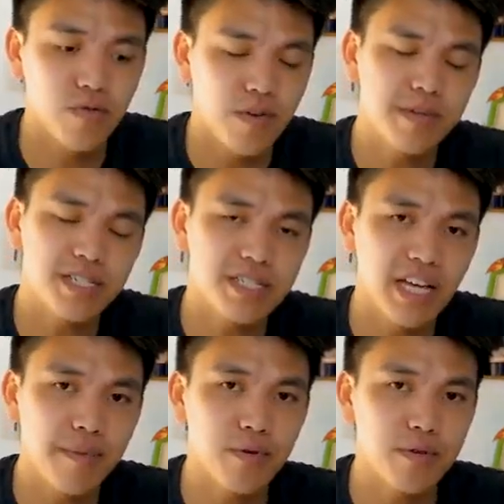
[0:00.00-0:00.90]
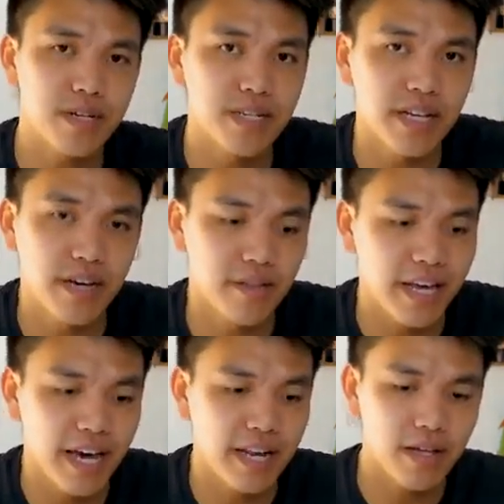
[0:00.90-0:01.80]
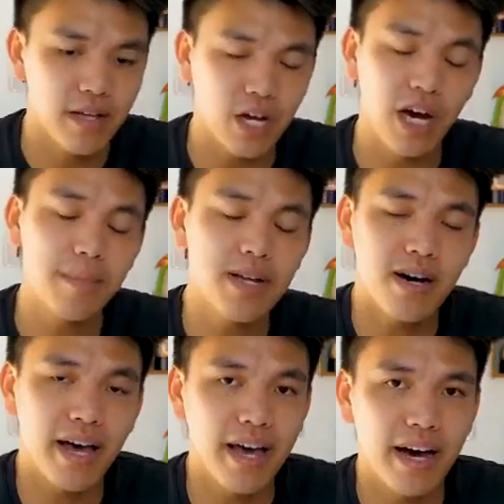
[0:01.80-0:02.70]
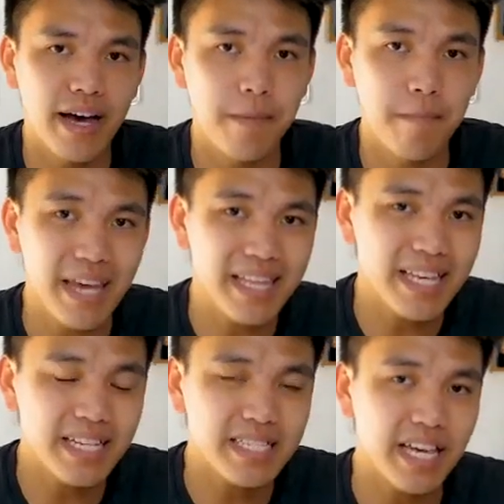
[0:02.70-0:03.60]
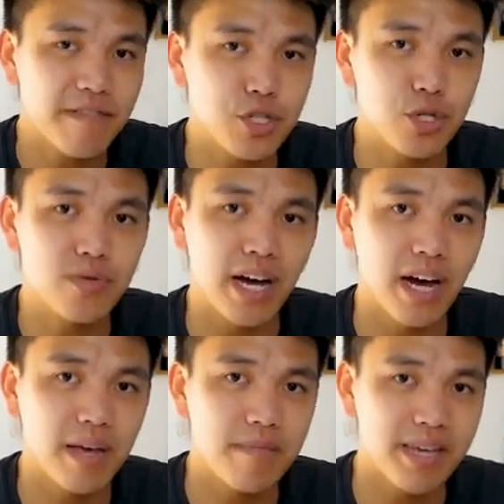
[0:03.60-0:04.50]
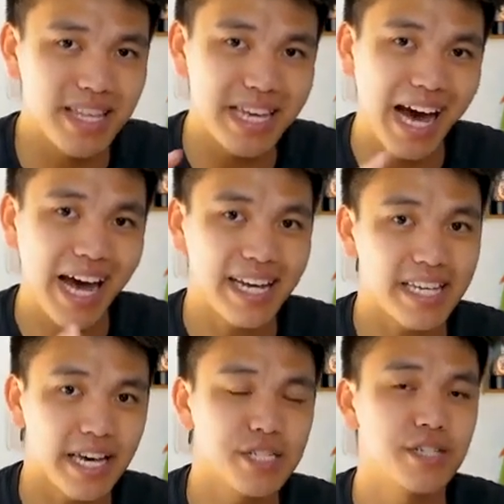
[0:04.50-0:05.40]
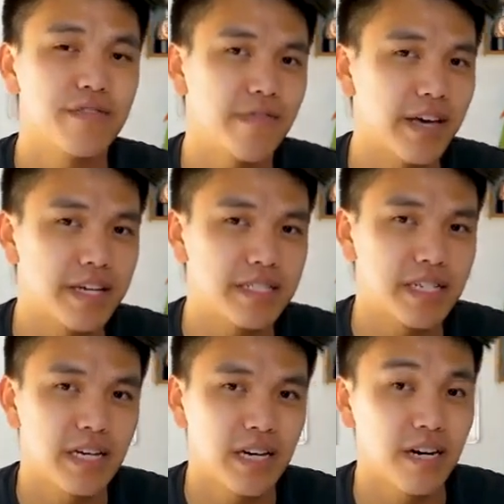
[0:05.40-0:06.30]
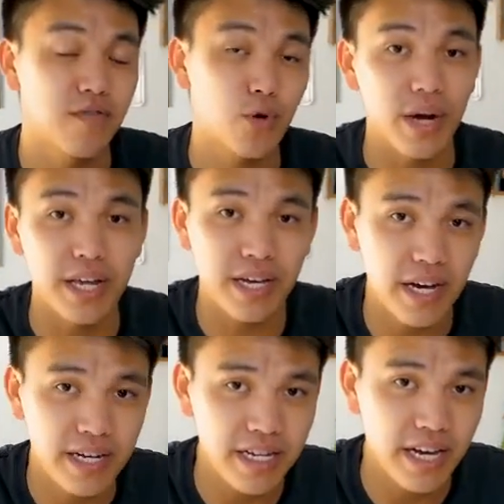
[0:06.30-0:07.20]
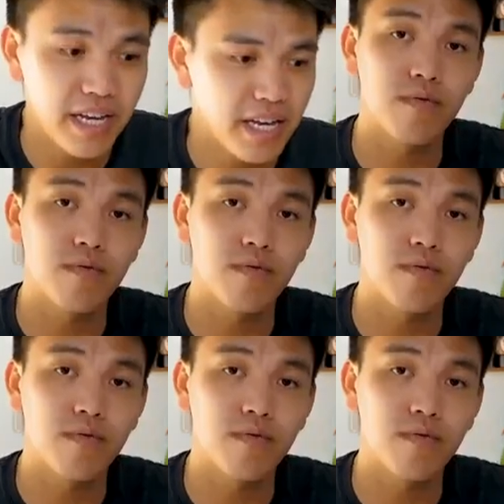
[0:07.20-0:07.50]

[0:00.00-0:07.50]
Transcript: So from this example, you can tell that Copy.ai mainly saves you time in the ideation phase of creating content.